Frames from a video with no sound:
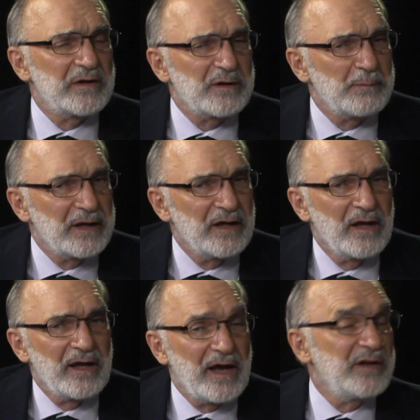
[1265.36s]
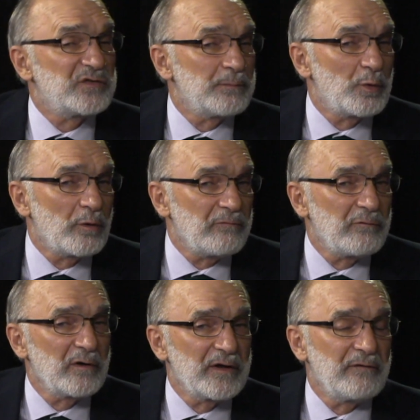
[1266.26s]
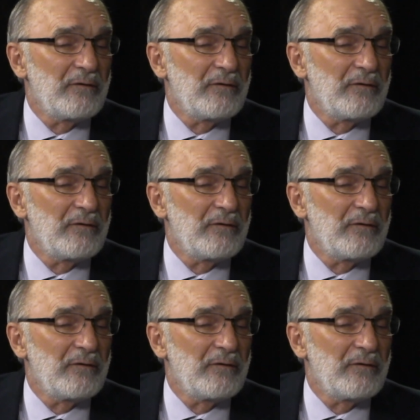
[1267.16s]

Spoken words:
to be any support, really,